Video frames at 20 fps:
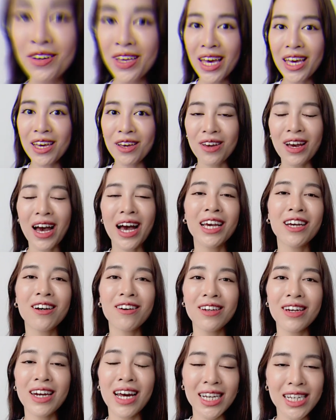yay, I
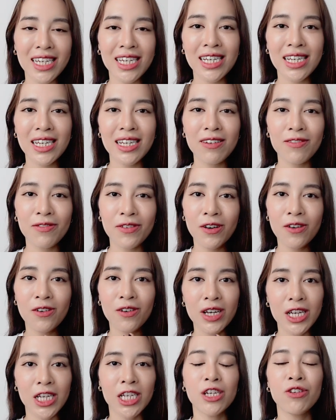got 90
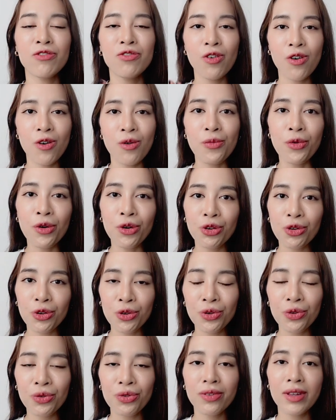for each four
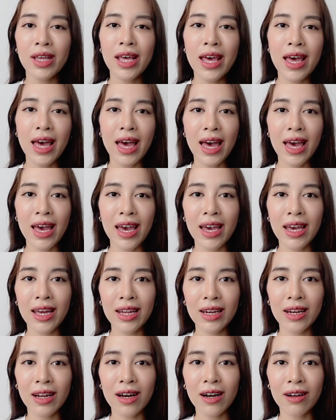modules
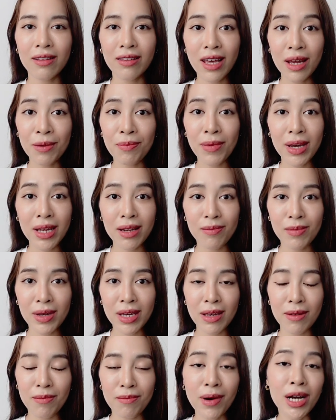and uh, that made
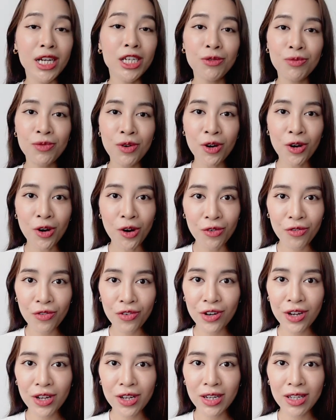me much more
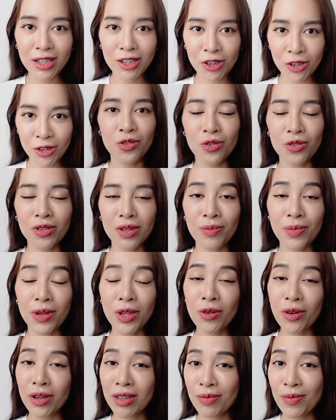confident to do some
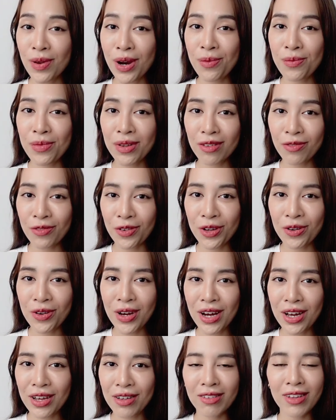new experiments for you
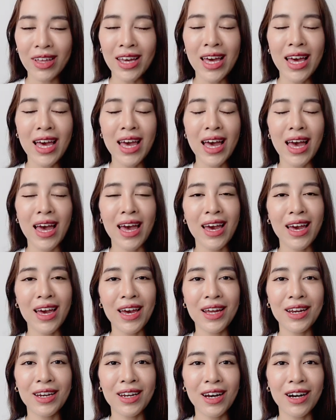guys.
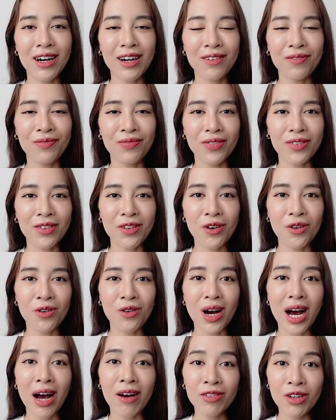And um,
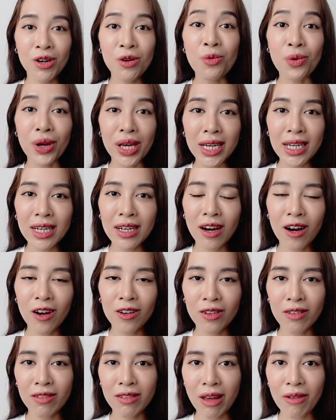so after a week
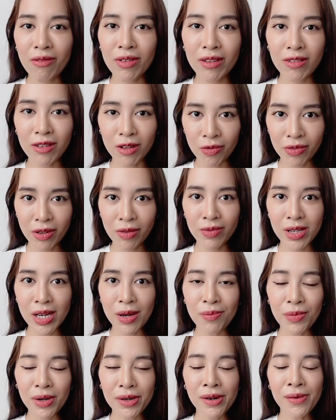on the 7th of
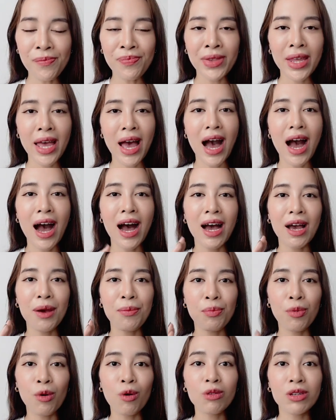September, I
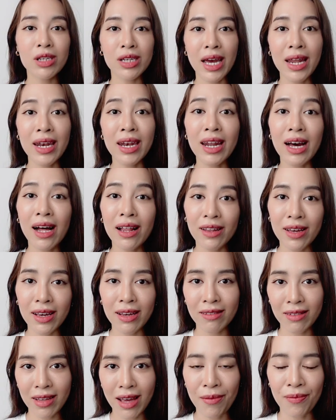booked another
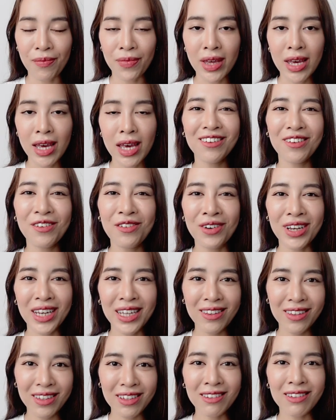exam. So
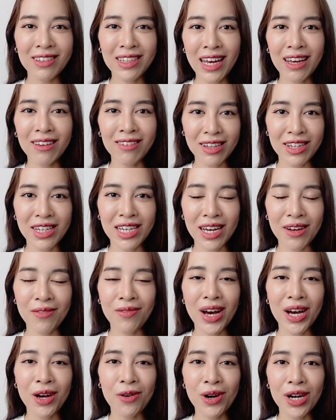in this test
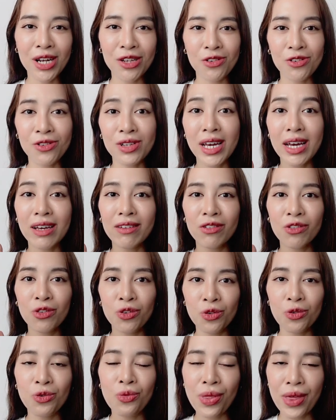attempt, I wanted to test
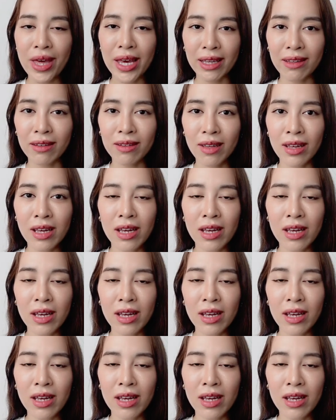two things.